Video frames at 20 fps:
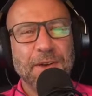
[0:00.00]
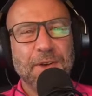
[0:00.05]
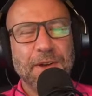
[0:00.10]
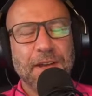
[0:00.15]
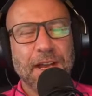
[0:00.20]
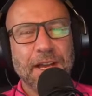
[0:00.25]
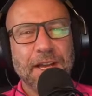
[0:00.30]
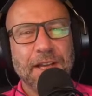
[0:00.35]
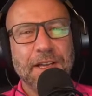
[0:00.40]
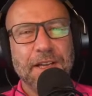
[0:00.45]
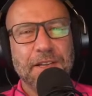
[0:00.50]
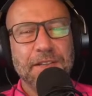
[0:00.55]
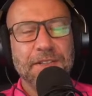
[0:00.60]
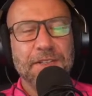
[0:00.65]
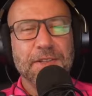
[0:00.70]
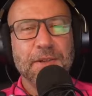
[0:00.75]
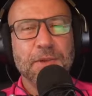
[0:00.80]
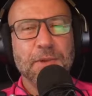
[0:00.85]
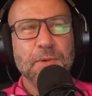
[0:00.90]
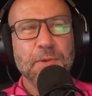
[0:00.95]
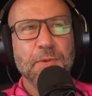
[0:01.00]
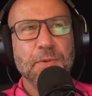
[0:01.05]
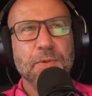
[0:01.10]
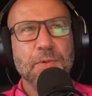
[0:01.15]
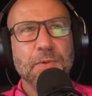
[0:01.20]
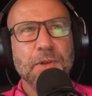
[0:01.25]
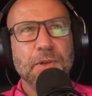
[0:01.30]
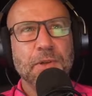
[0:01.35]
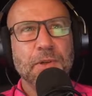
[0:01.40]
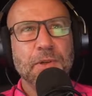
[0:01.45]
okay, because you
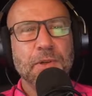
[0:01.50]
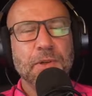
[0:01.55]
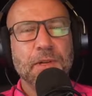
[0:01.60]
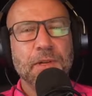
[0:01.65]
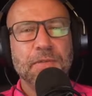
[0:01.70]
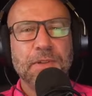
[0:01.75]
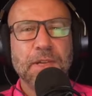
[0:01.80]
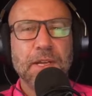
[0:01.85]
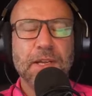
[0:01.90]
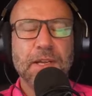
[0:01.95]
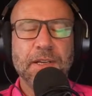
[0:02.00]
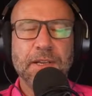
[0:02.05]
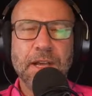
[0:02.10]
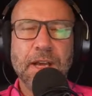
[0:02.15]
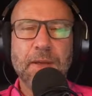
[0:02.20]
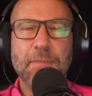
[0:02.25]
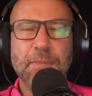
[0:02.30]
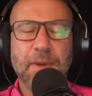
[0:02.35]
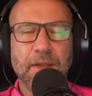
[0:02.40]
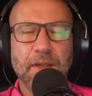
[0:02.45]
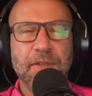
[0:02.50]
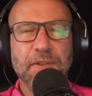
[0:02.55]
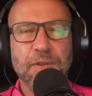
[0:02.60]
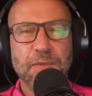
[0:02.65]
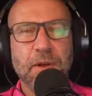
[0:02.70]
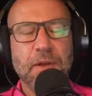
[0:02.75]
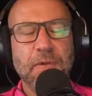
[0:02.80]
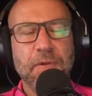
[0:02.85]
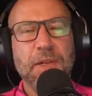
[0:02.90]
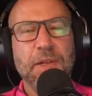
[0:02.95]
could have taken that path as well.